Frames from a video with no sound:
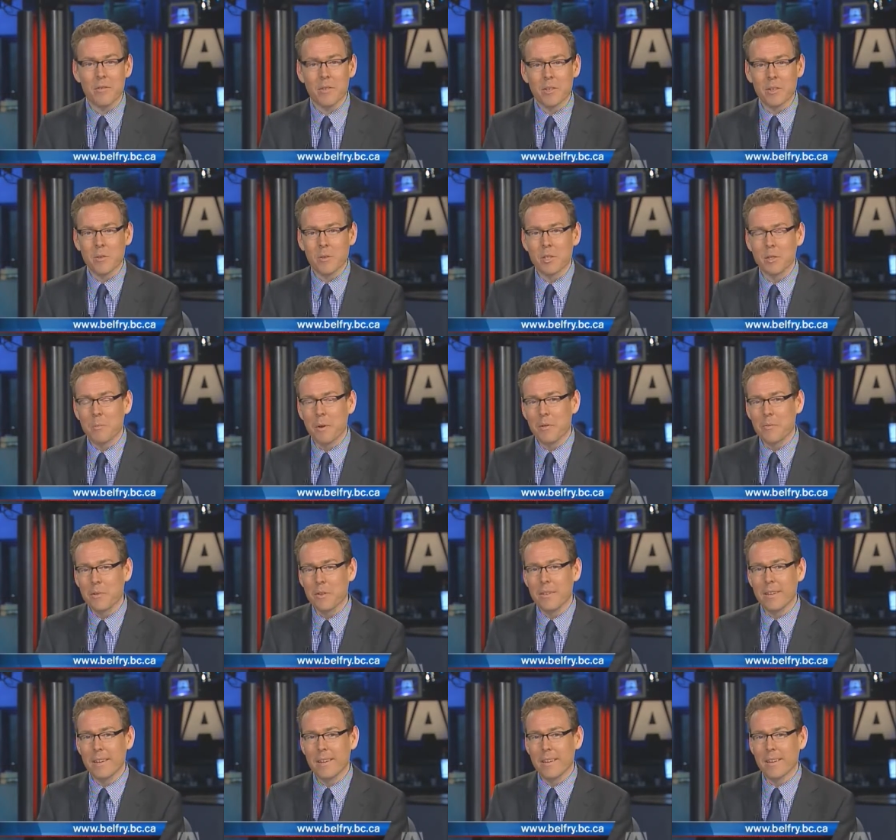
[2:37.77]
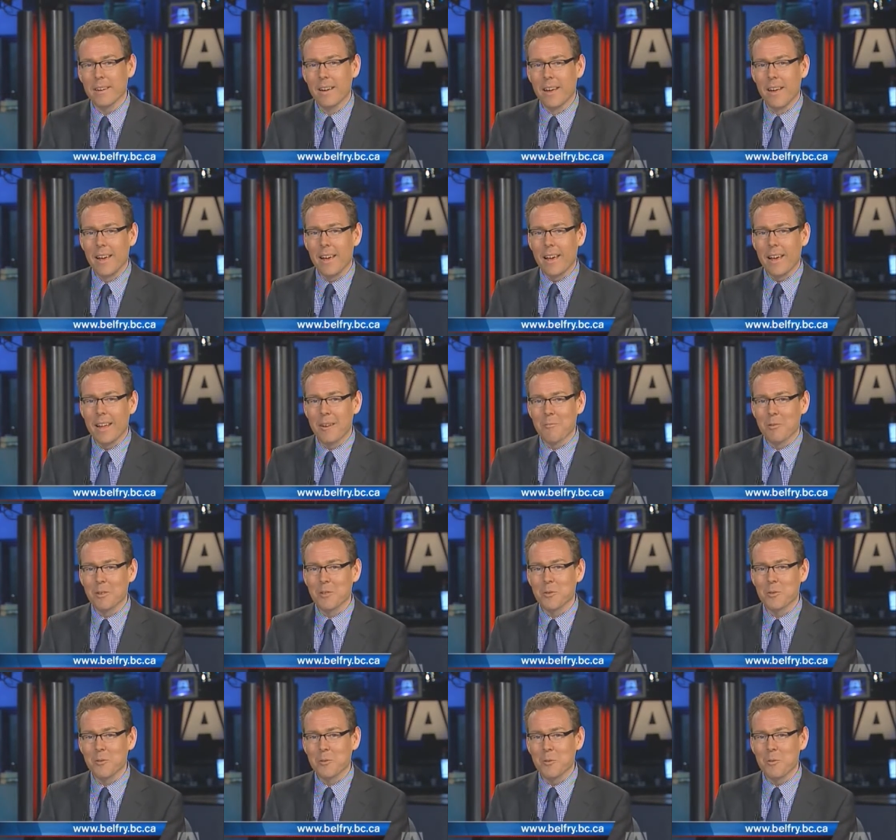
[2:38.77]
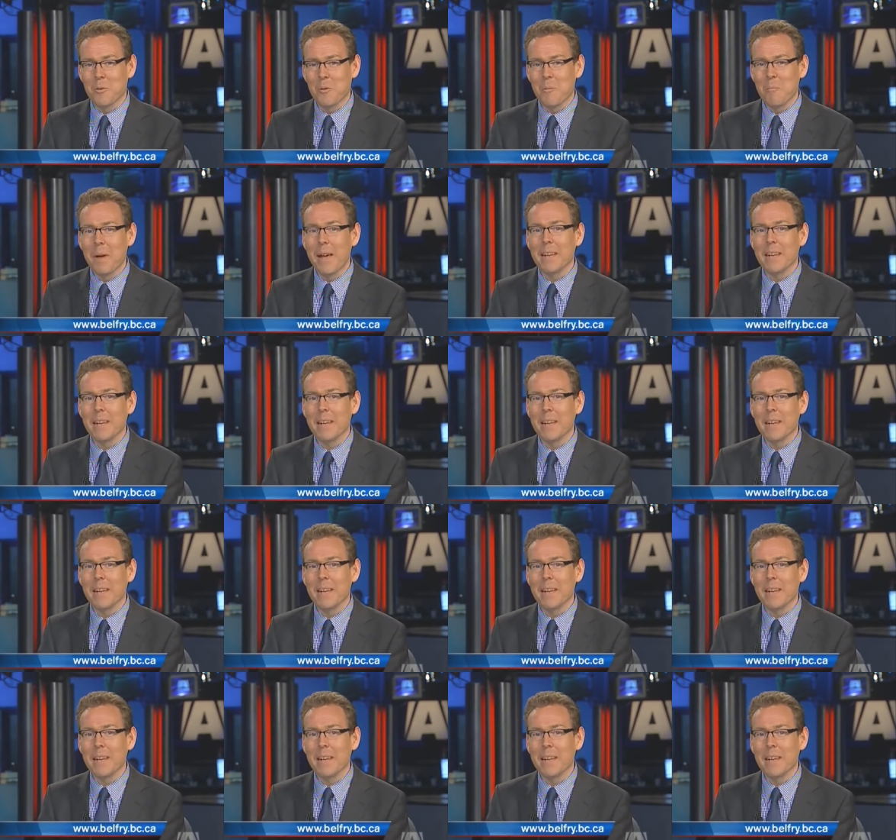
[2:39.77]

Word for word: at Victoria's Belfry Theater and runs through May